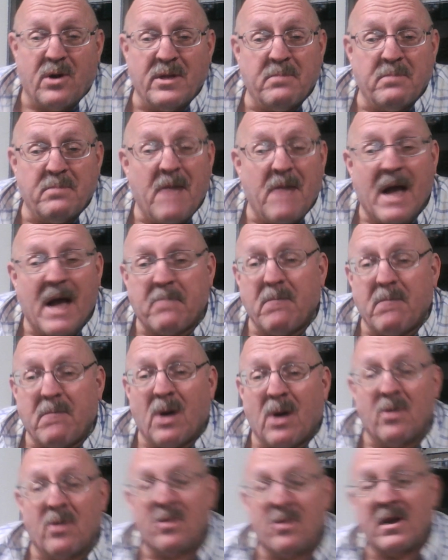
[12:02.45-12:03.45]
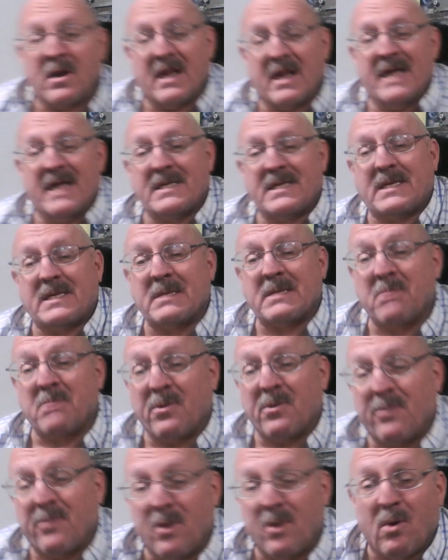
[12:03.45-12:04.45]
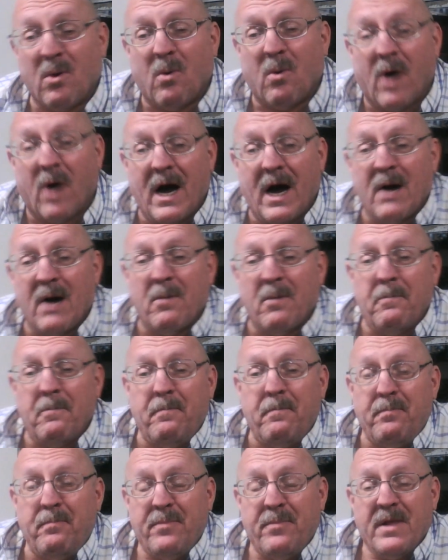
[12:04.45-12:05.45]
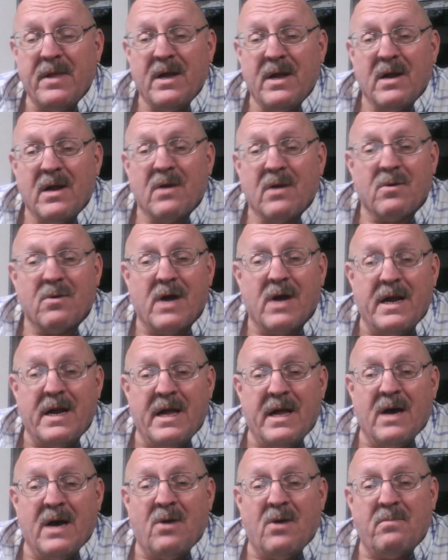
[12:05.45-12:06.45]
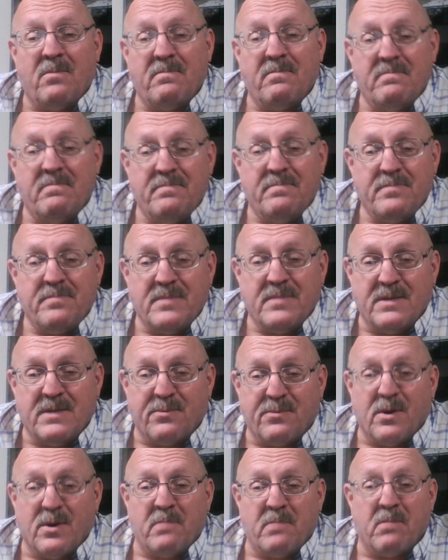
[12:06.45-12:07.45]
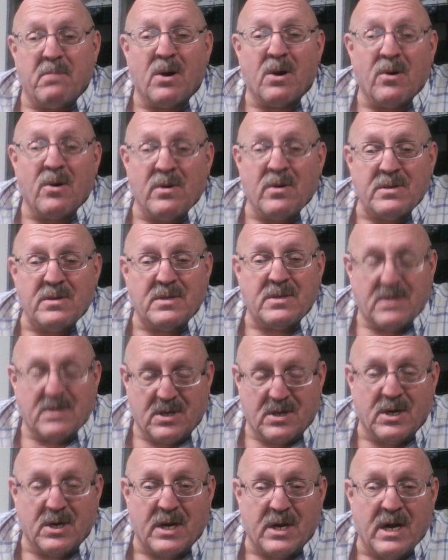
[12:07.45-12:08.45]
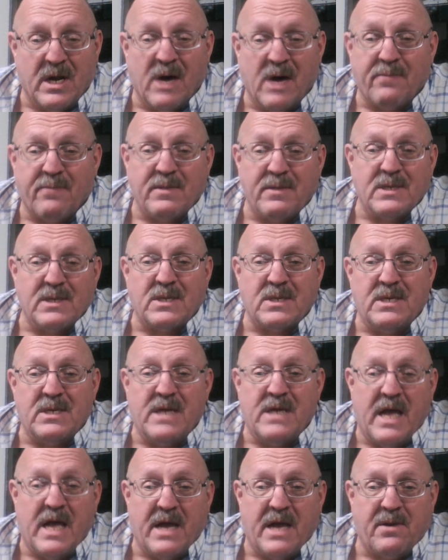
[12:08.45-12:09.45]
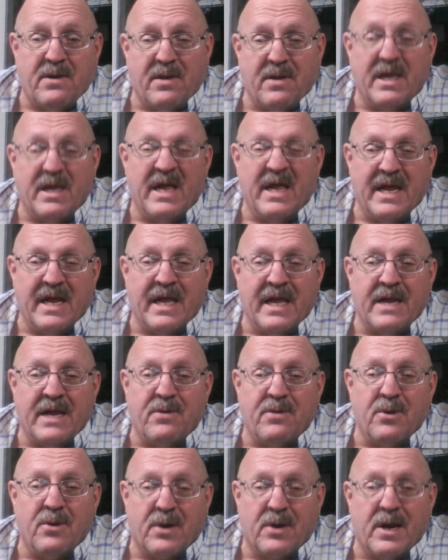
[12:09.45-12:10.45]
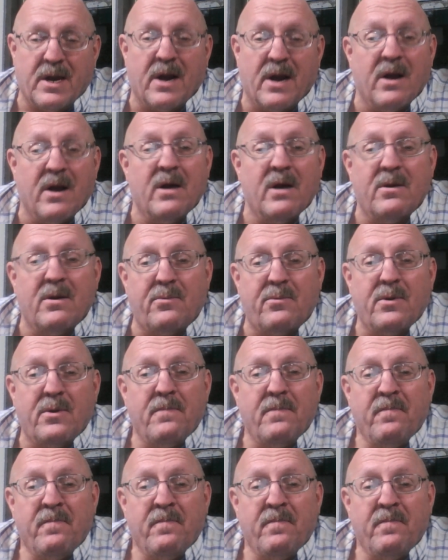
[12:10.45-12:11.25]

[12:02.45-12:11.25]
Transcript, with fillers: on the back burner and let simmer for a while. Right now, the front burners cooking off this debt, getting it took care of,